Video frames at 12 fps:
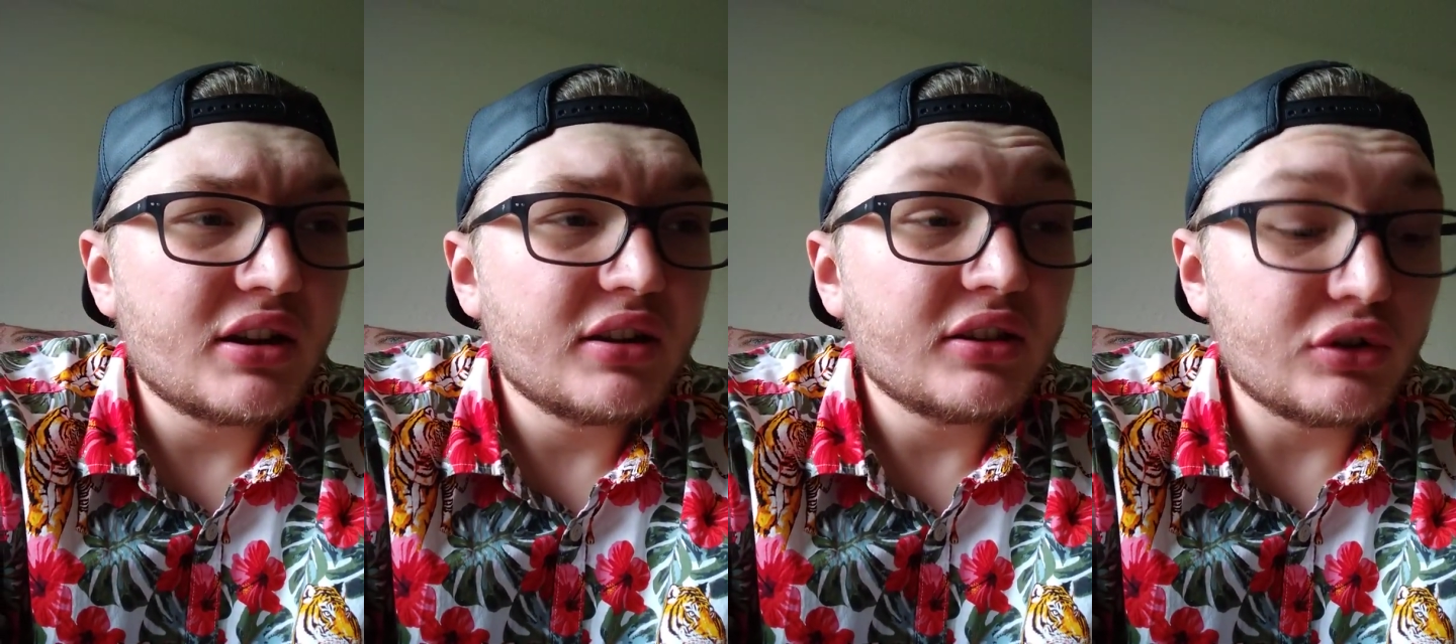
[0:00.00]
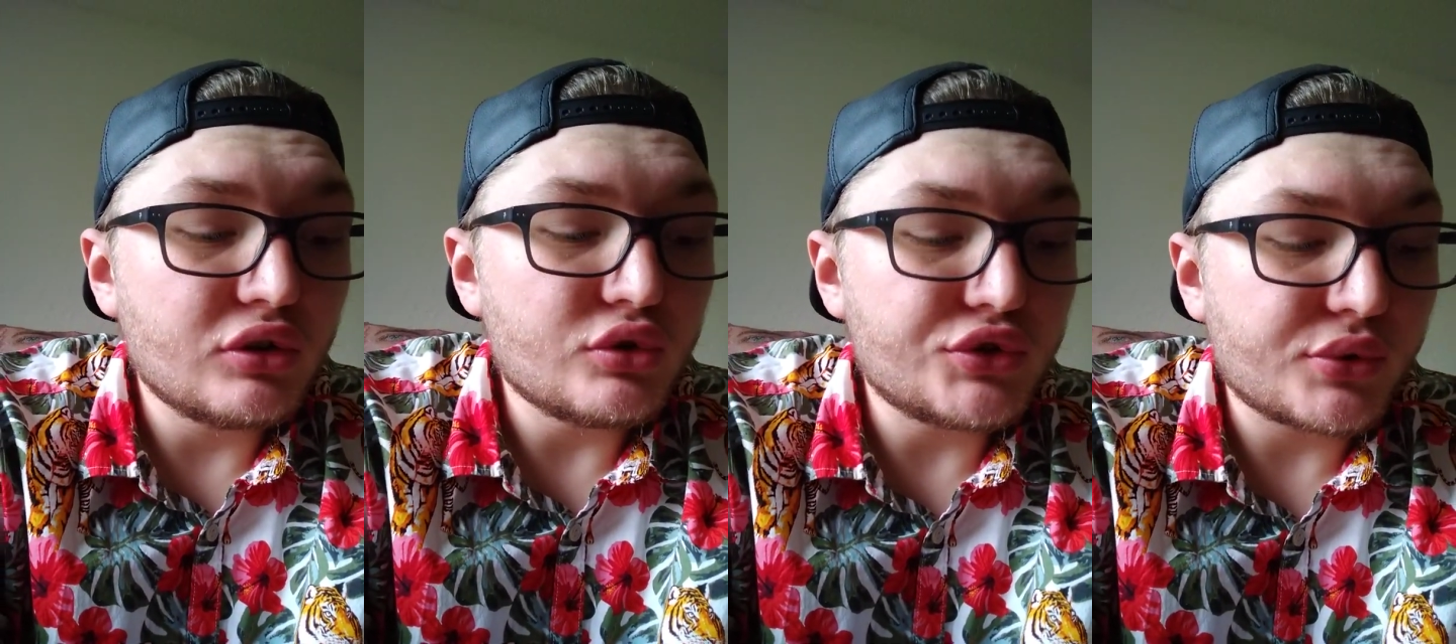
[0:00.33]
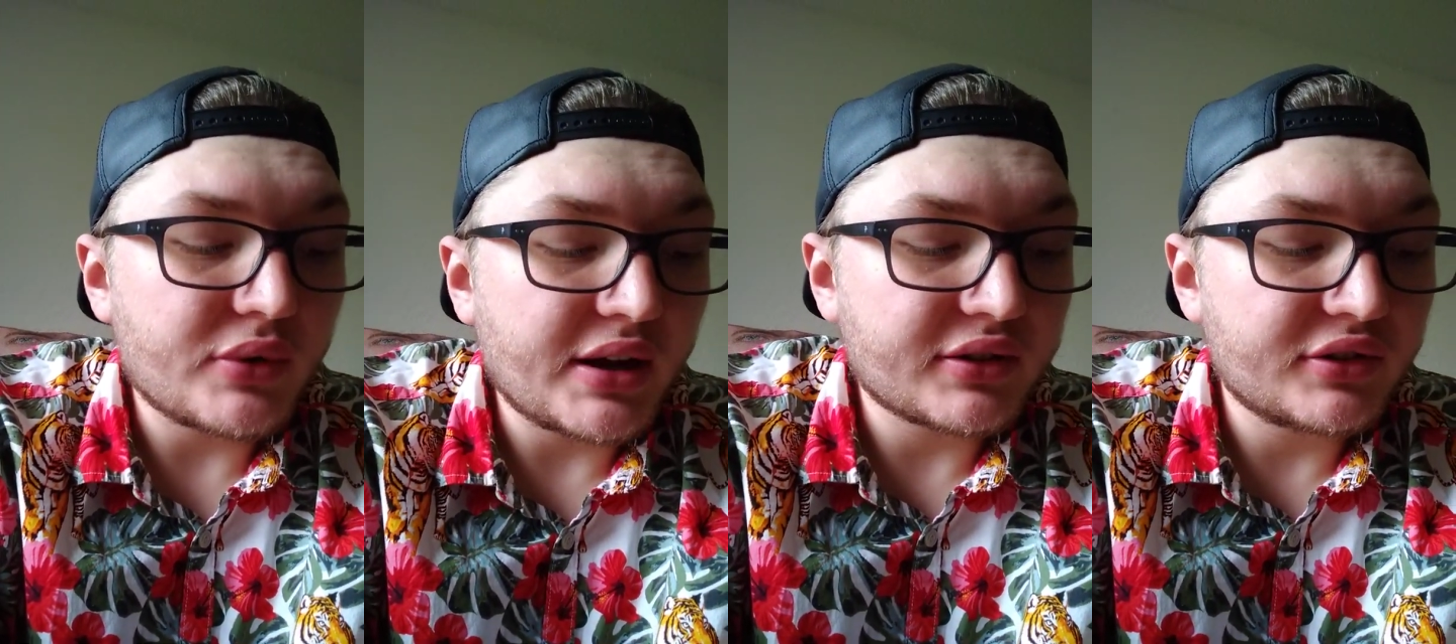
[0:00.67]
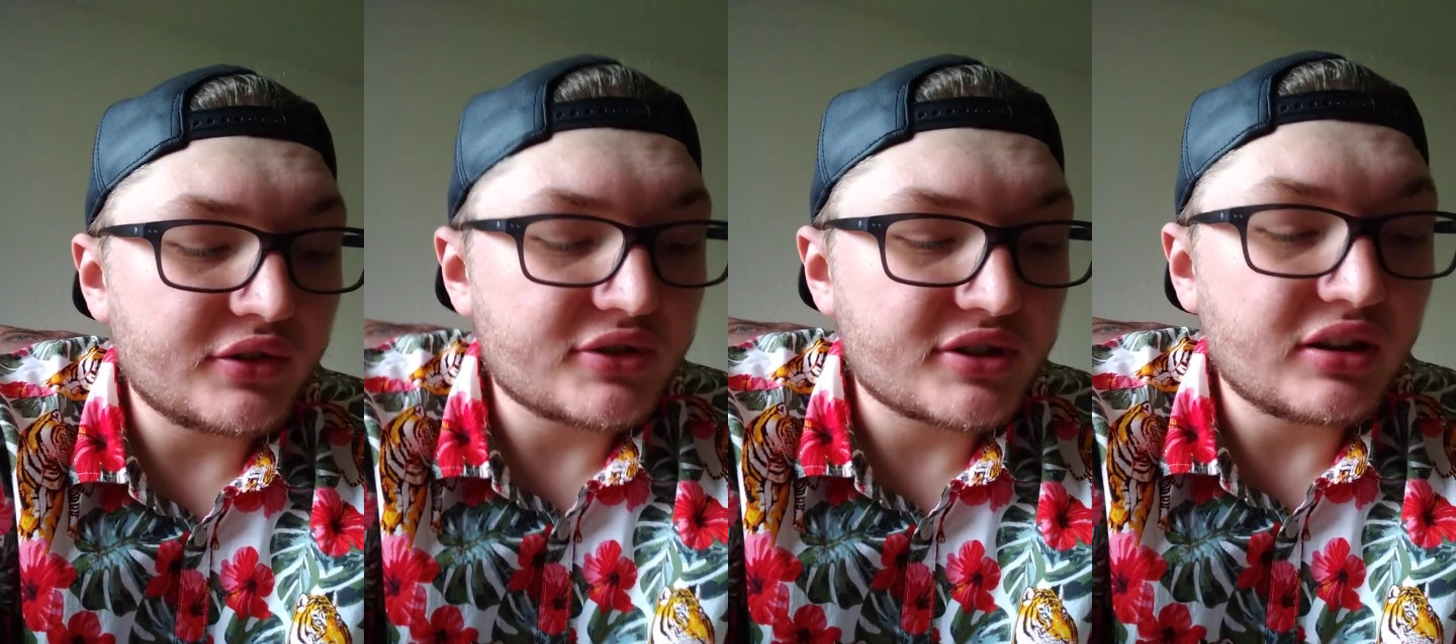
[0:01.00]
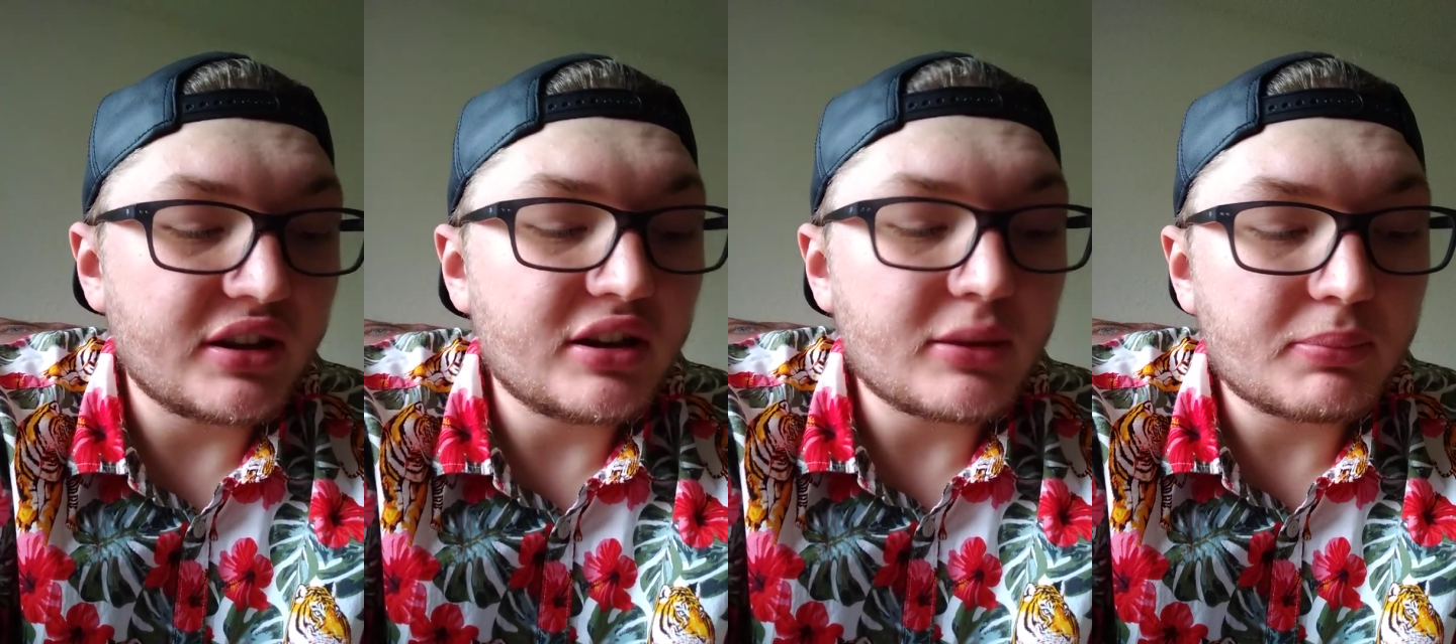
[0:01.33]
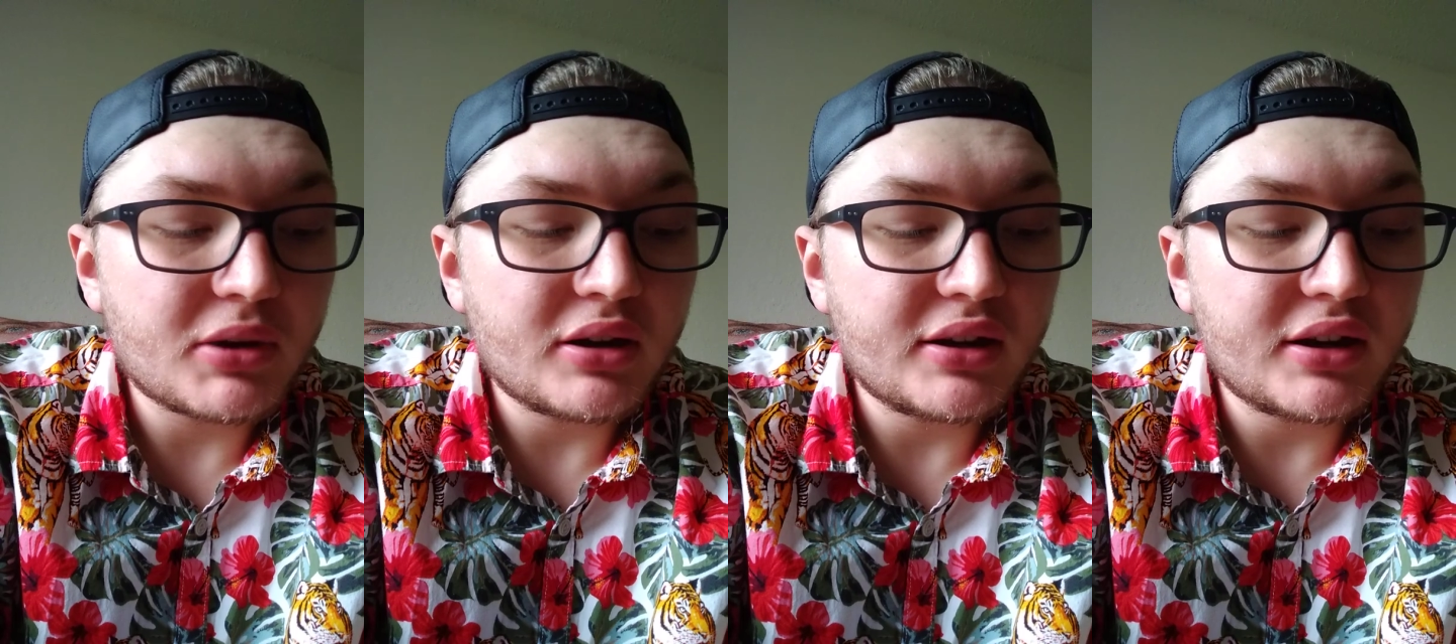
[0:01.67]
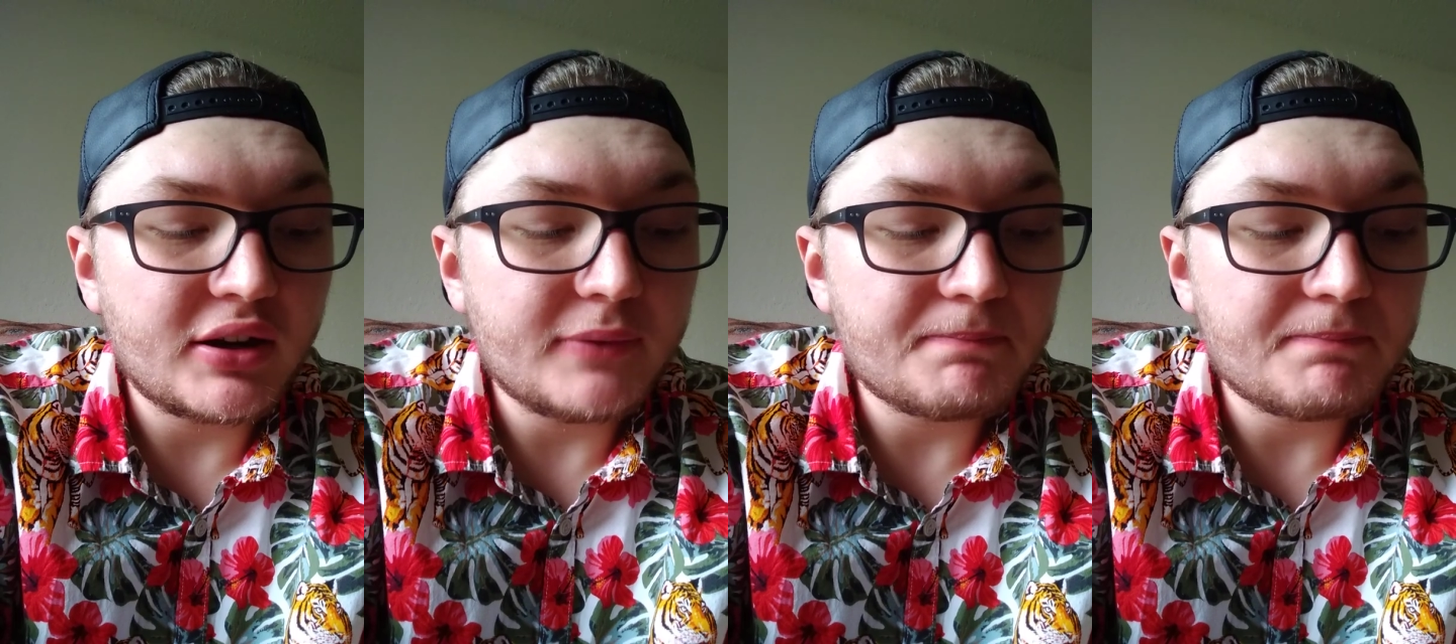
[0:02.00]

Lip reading: The new director's cleaned up cut